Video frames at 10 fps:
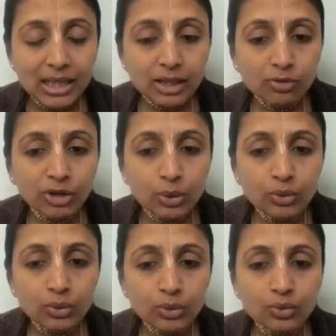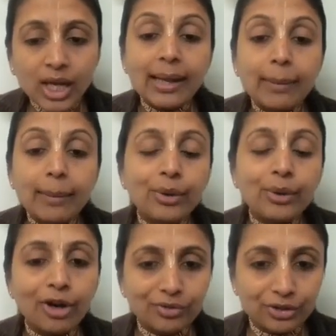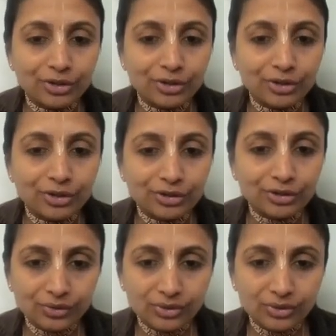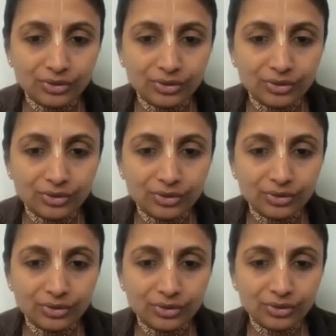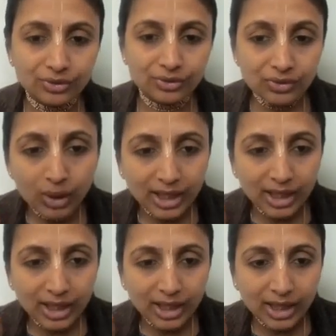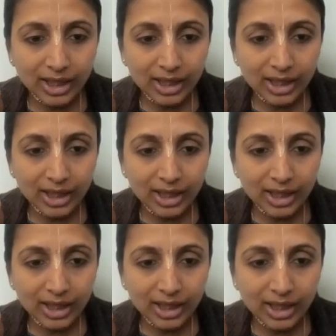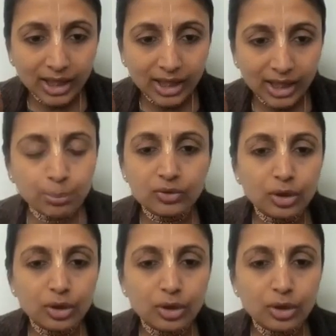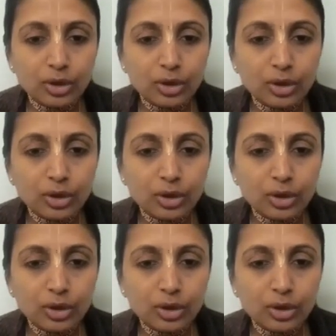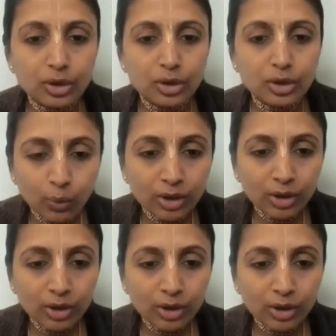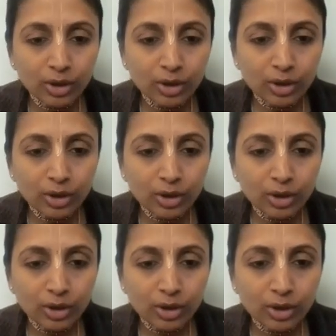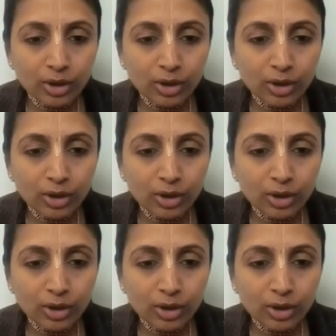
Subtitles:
million views and number of hours. This is what they. So finally, it boils down. This is what they want. They are targeting